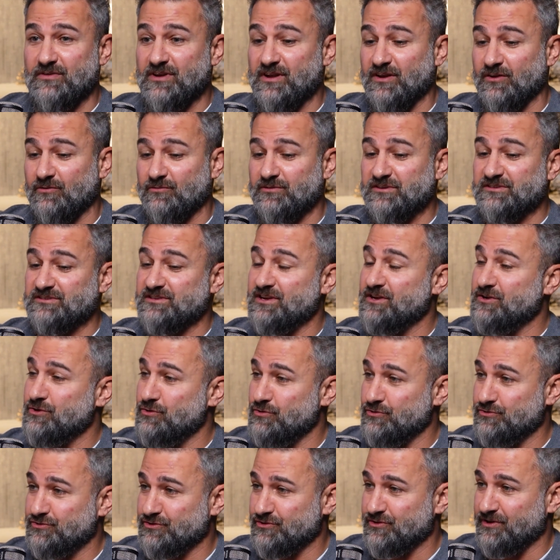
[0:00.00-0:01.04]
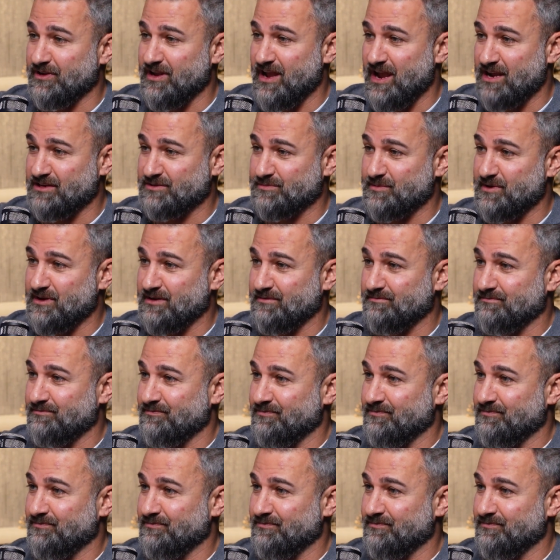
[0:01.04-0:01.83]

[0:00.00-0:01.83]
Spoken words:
increasing user engagement.